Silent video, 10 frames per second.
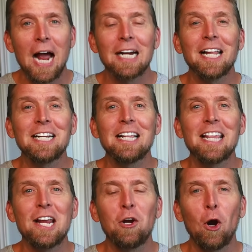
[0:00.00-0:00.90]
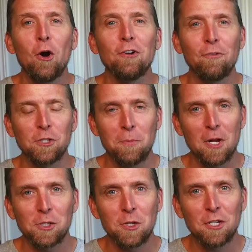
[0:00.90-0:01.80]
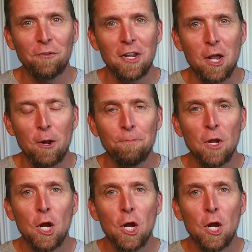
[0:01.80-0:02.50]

I'd like to thank Kurrent for sponsoring this video.